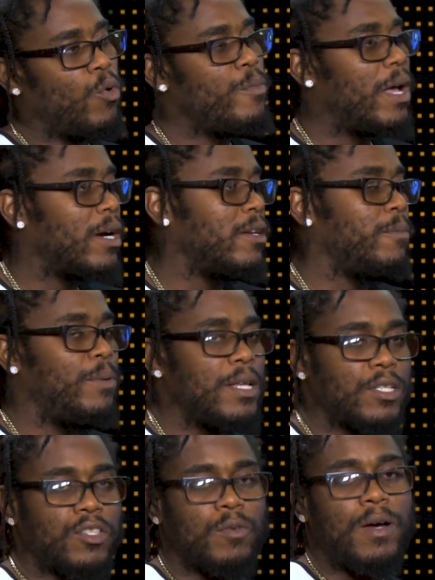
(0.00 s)
When I go to
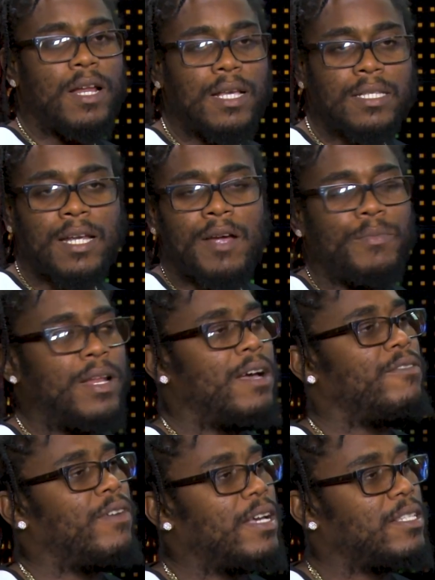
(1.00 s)
play stubborn and say, I
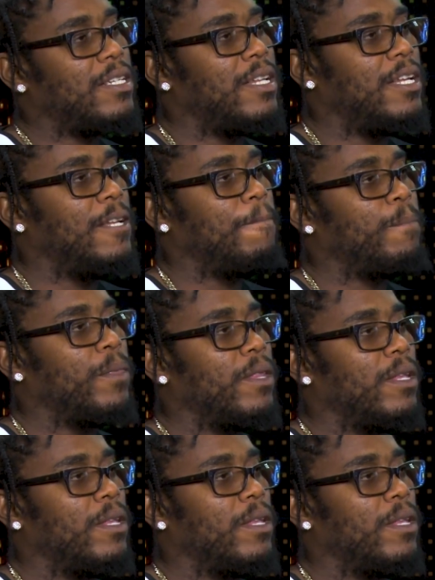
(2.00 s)
don't voice then,